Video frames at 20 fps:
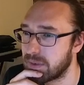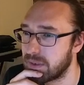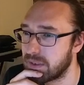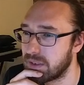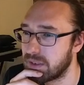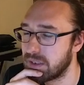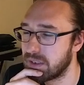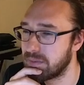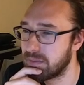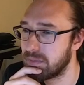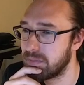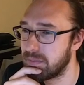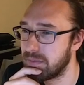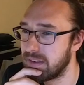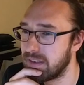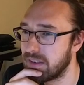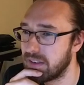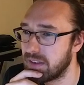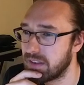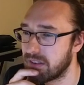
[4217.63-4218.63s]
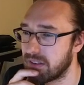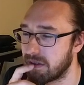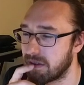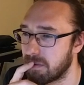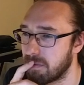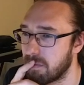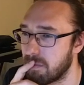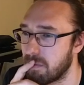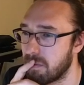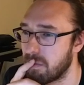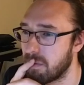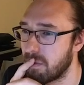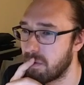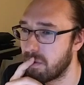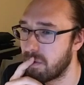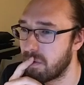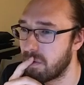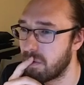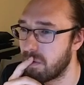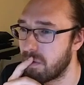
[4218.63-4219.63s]
Probably not.
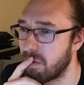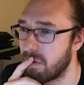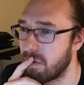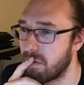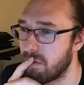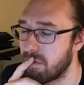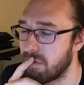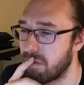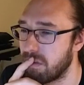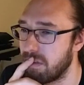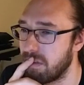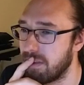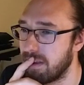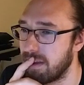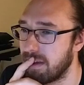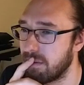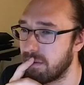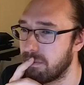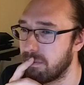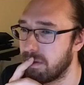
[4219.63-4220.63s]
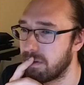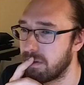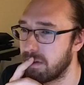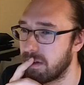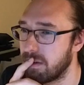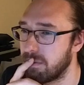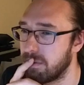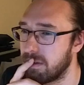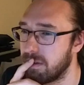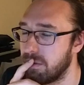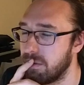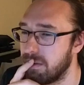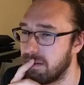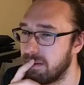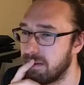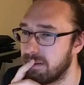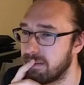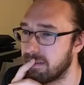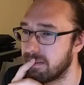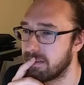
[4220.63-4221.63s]
Think about how we do
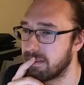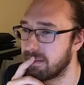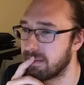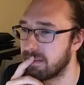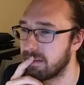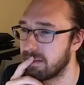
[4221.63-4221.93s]
this.